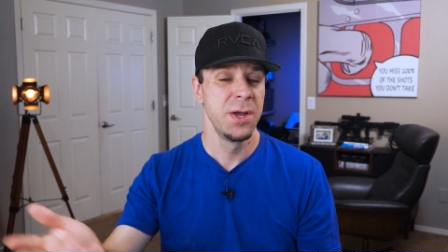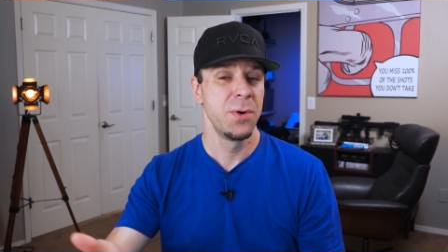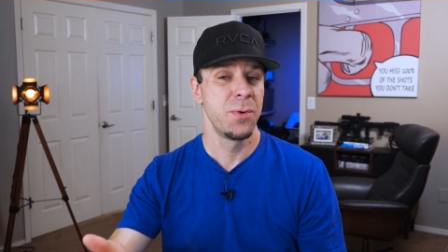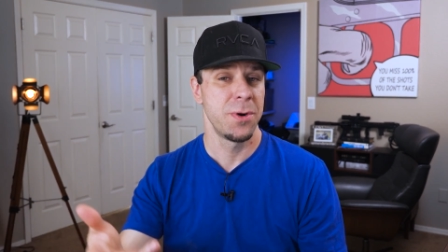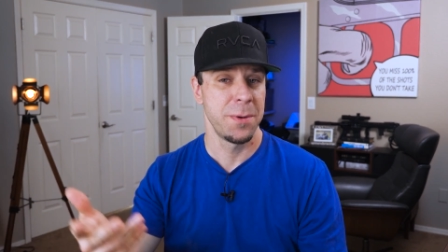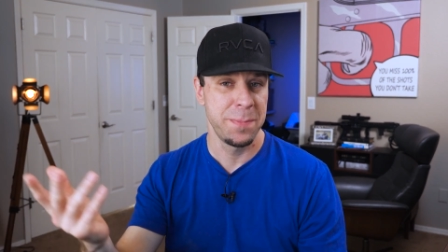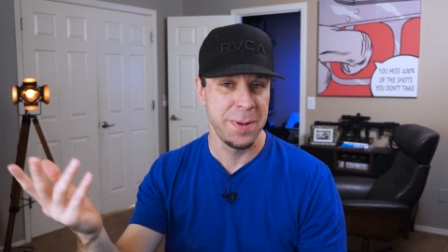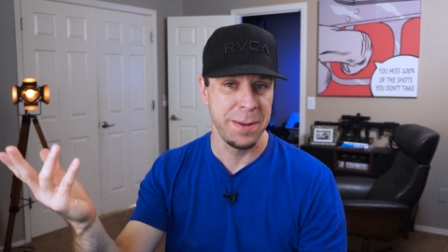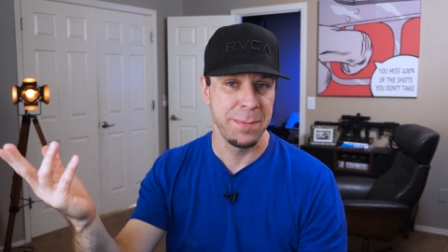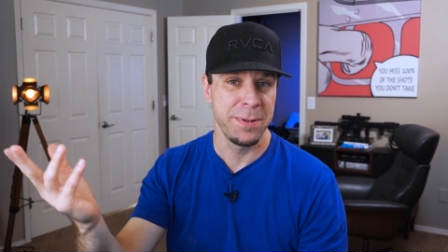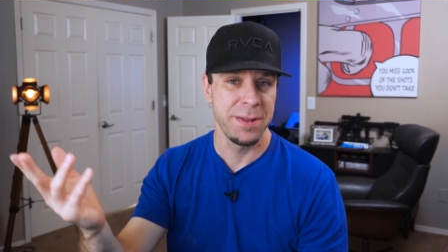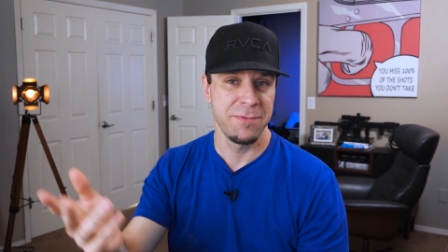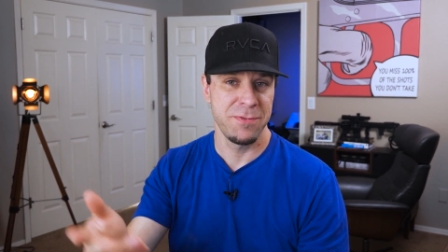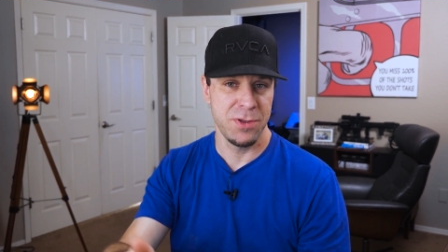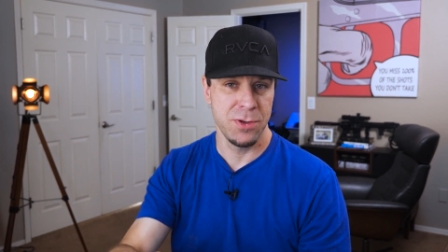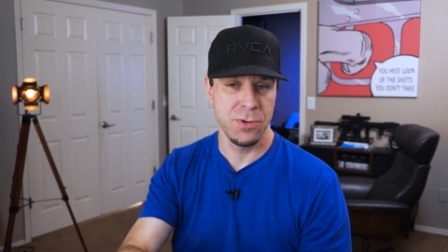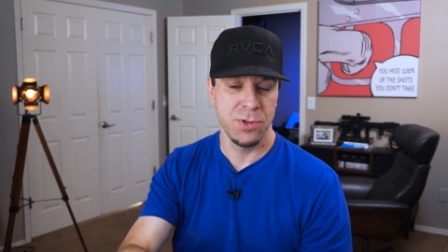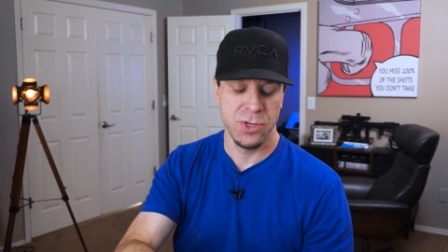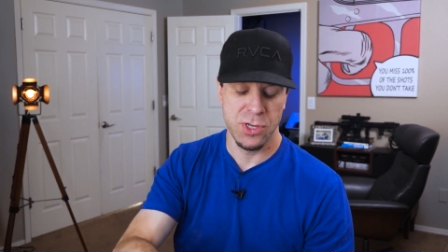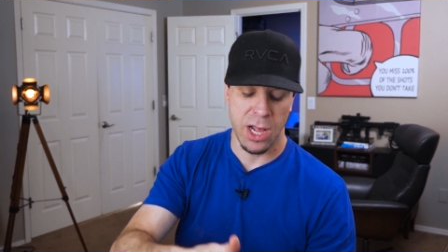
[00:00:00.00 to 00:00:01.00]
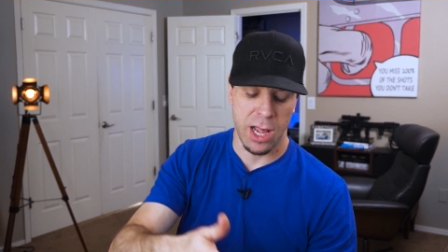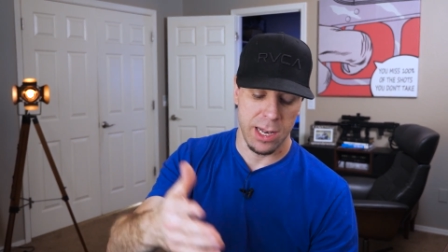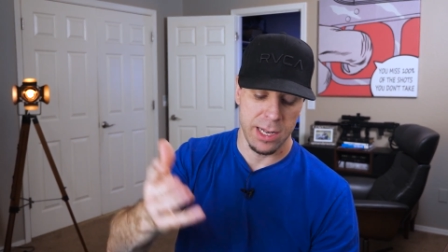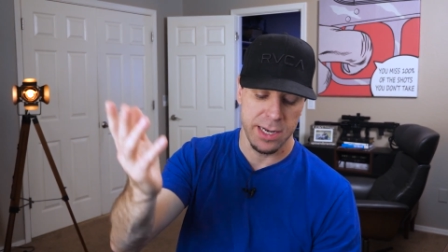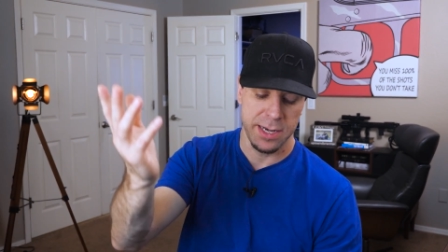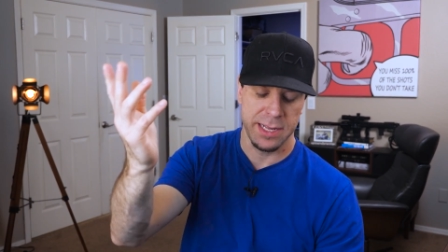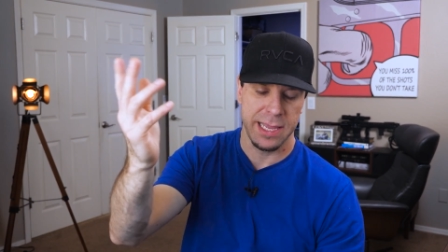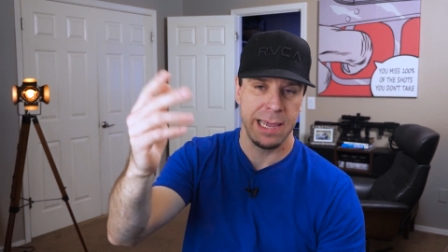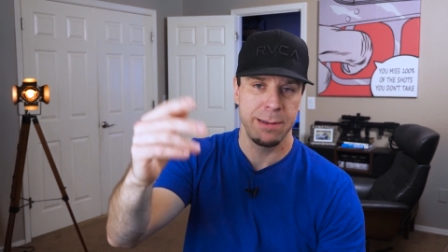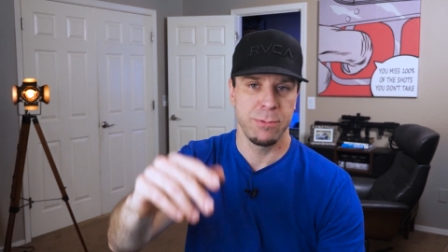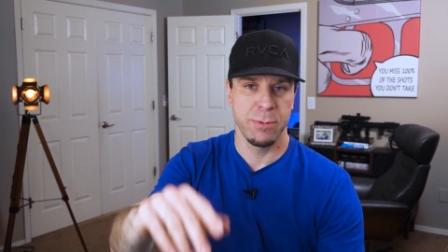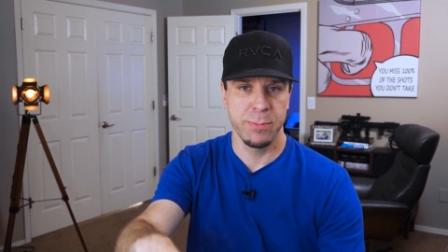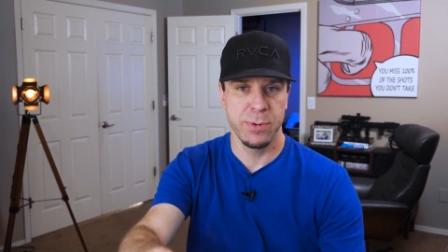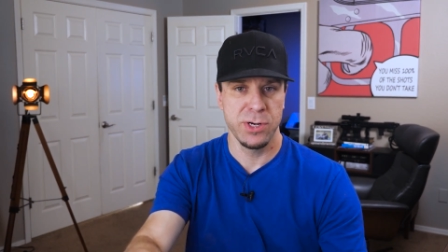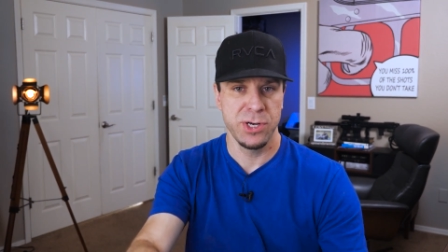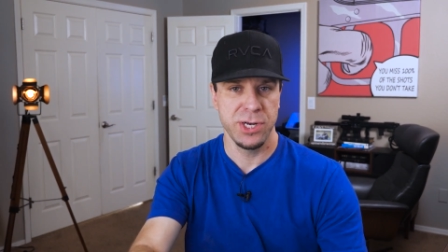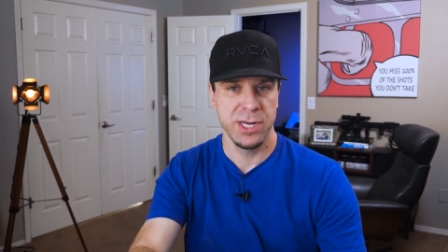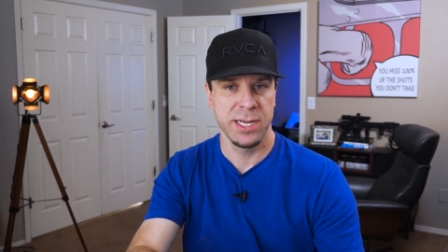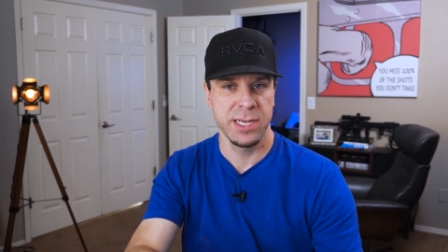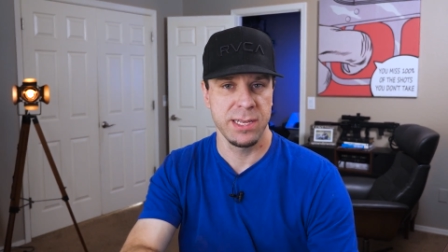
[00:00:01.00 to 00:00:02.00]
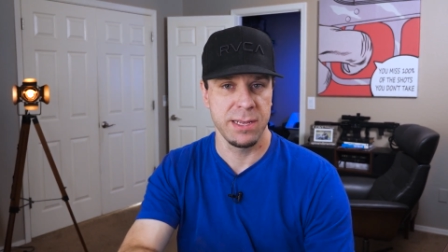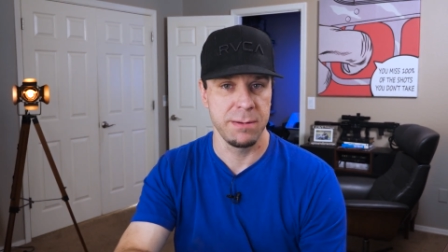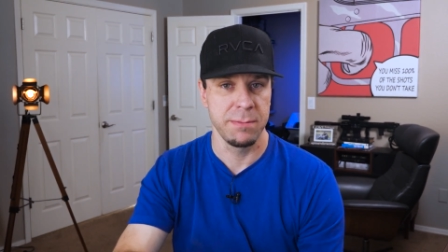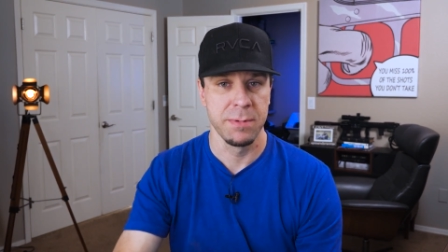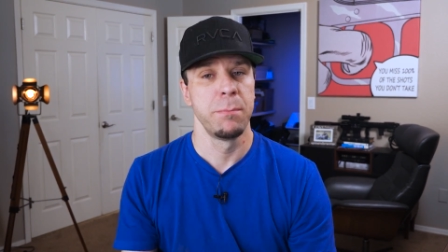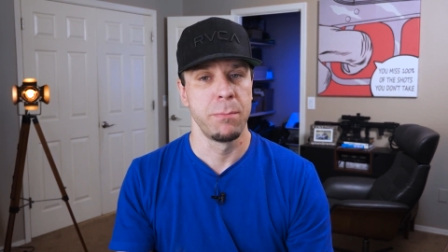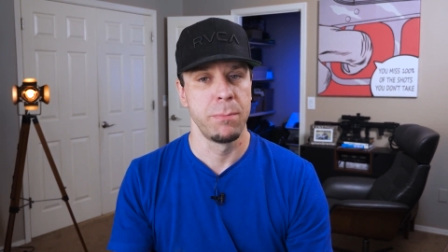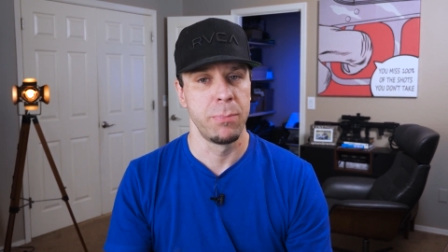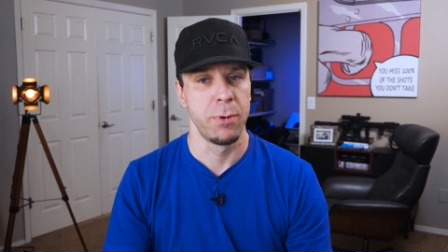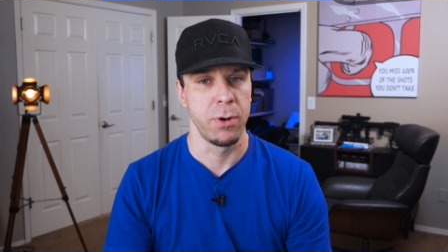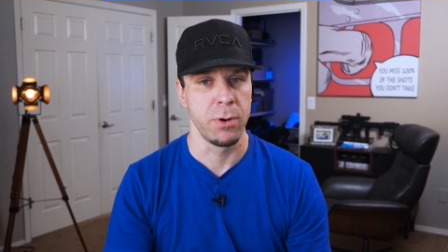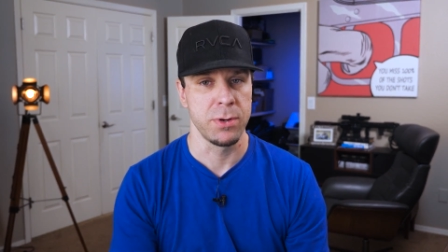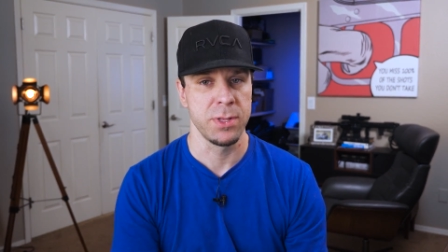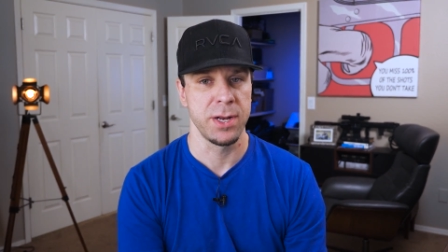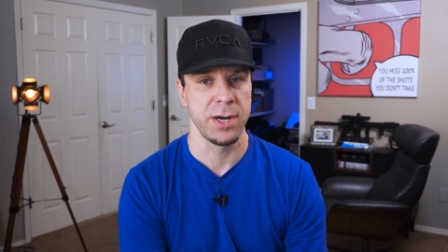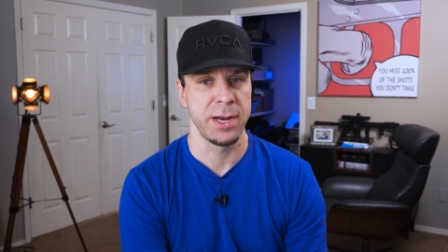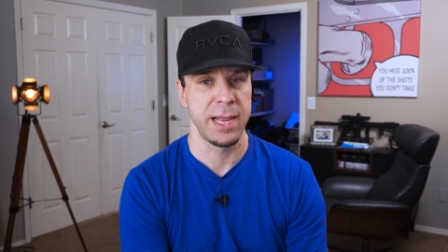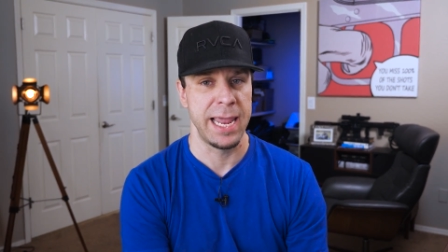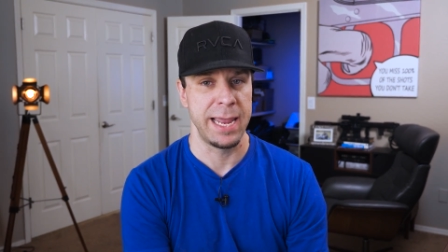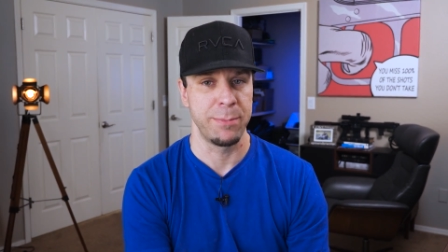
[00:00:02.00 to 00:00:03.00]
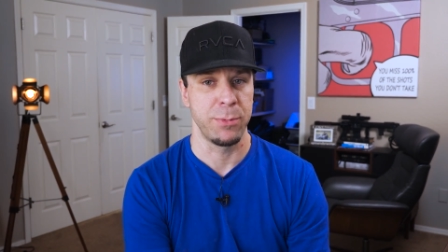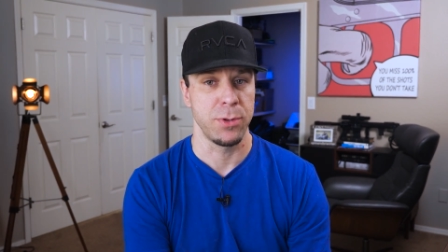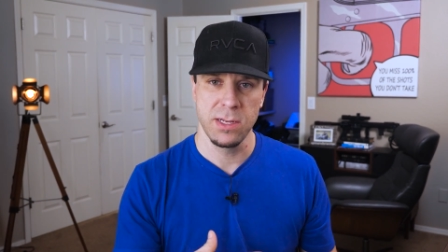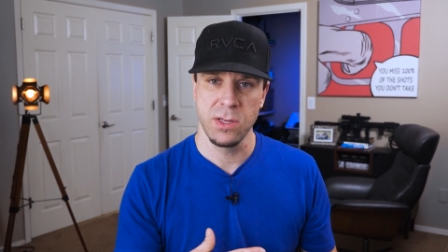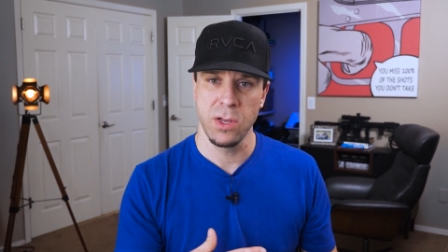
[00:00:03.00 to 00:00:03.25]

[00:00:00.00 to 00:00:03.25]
where people have used solid cable bushings and broke their cable.